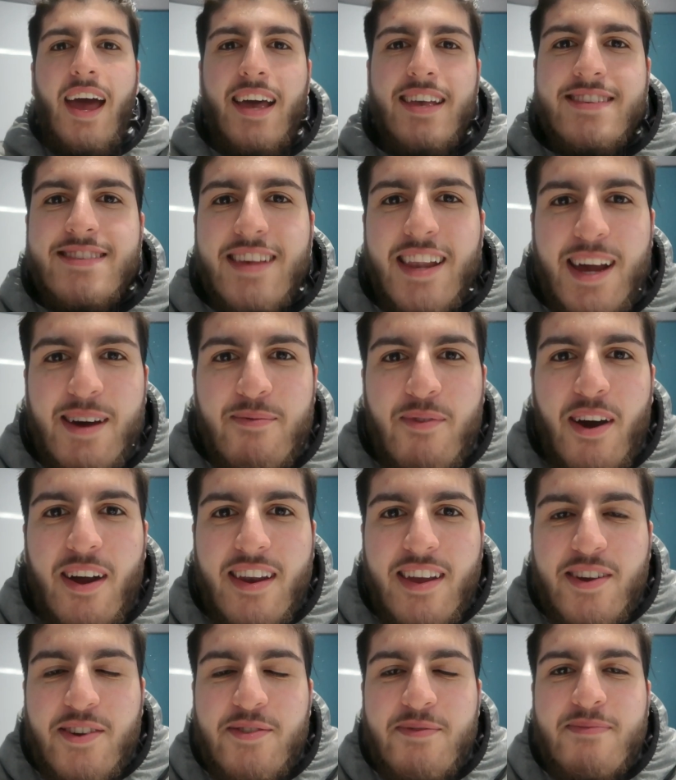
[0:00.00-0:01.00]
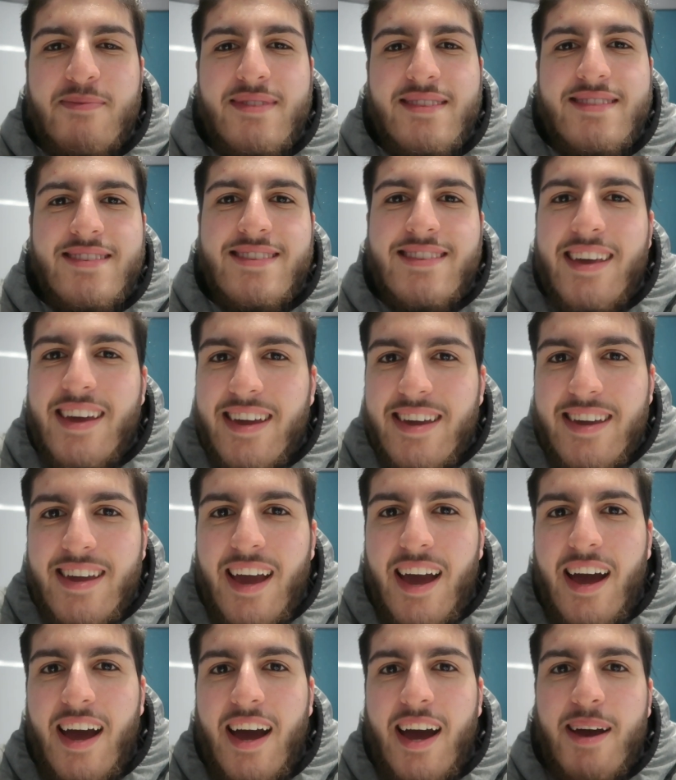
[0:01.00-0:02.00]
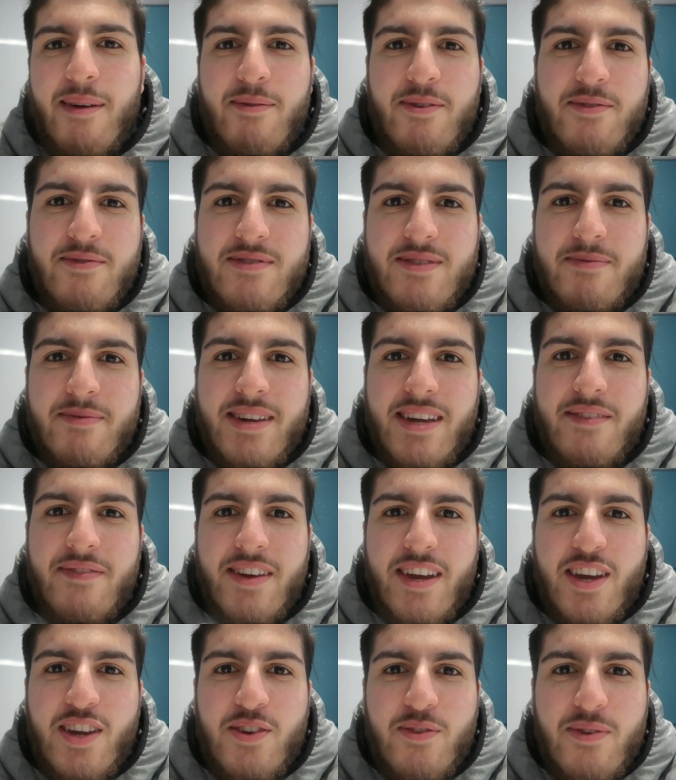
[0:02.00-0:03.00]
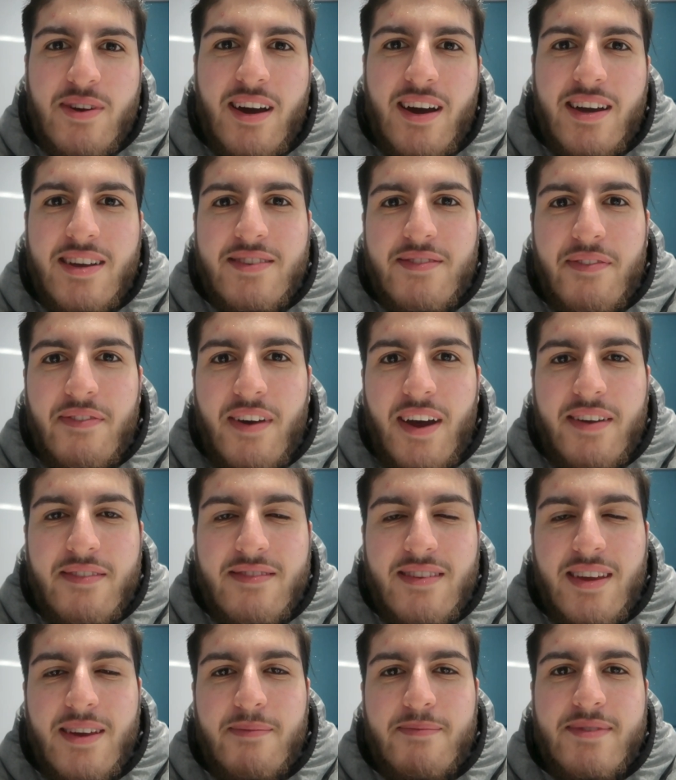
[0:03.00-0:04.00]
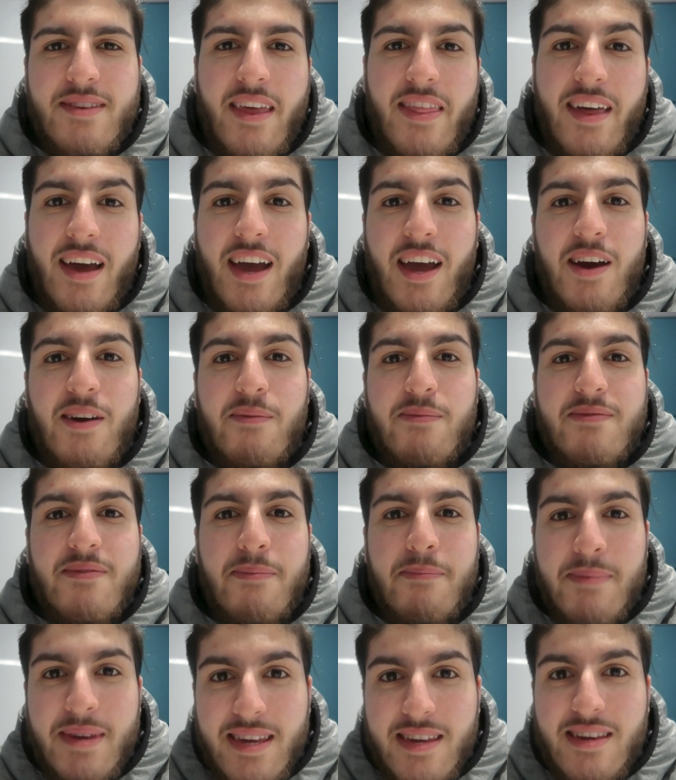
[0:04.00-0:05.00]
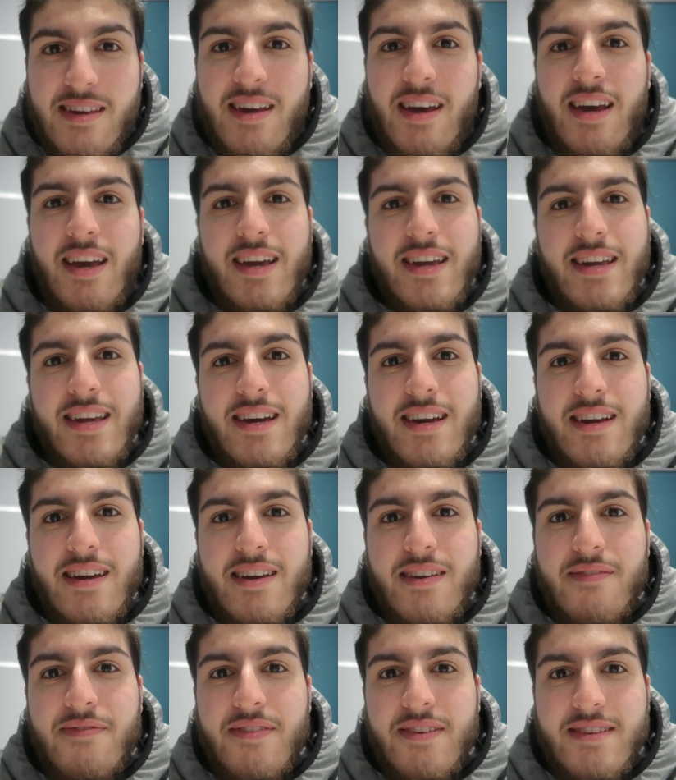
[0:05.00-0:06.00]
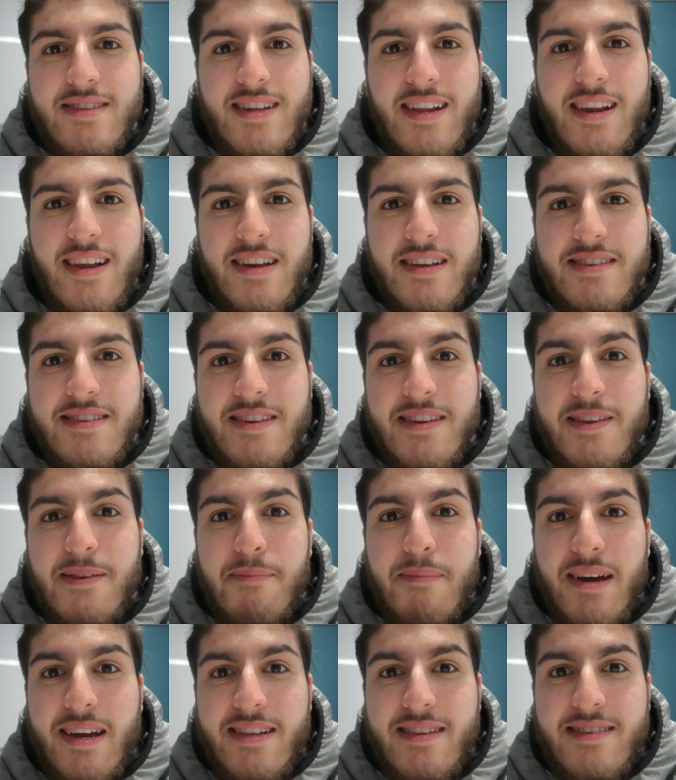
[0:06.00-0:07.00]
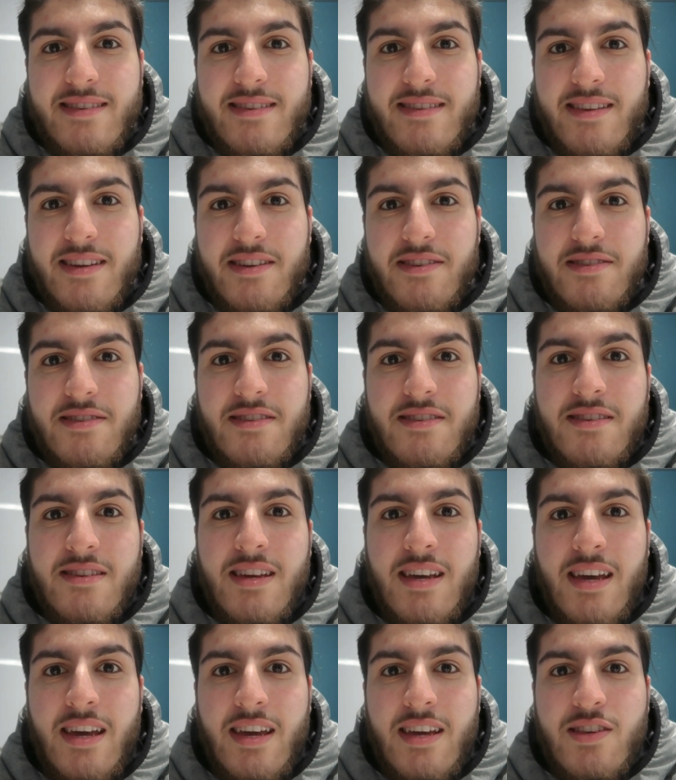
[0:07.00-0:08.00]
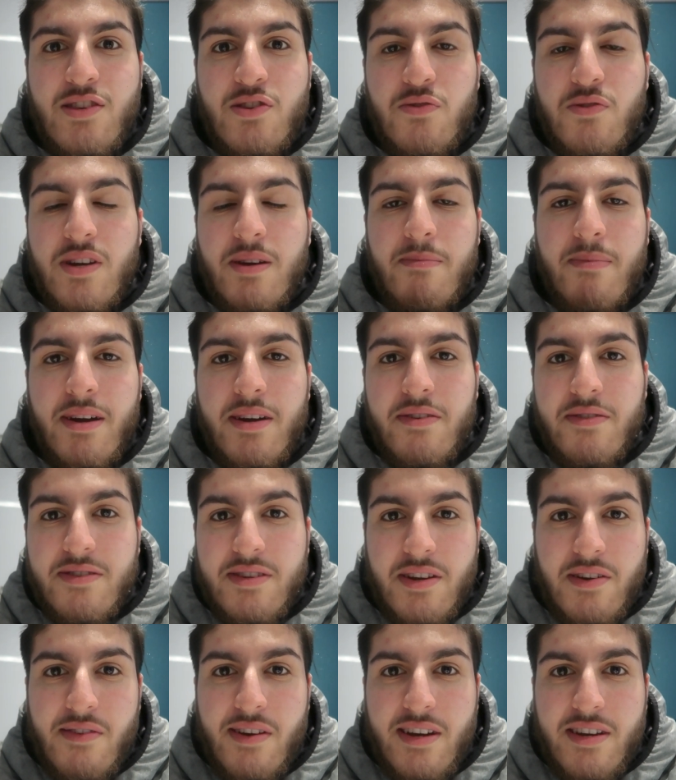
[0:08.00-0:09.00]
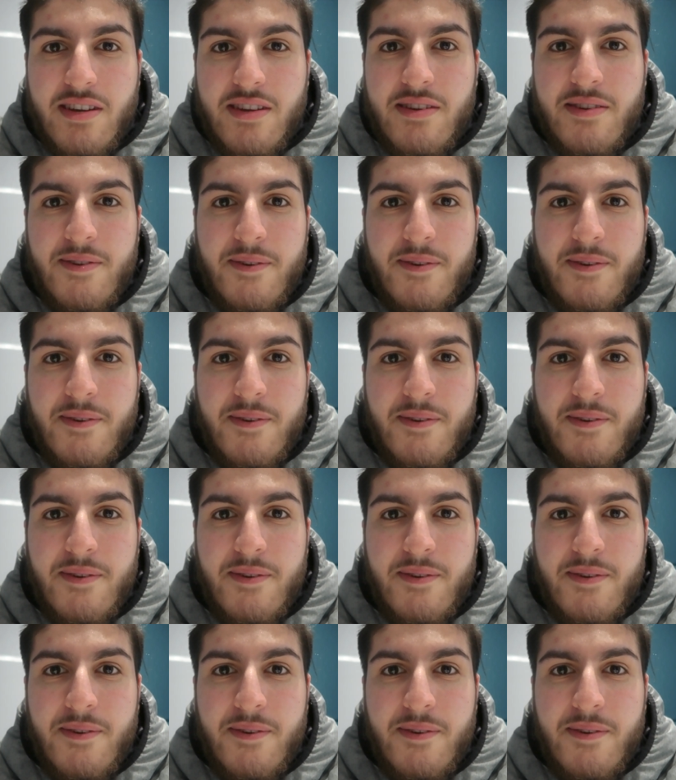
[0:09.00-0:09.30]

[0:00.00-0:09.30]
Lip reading: Assalamu alaikum. Today I'm going to be giving you guys 5 tips that helped me get a first class in my dissertation during my undergrad.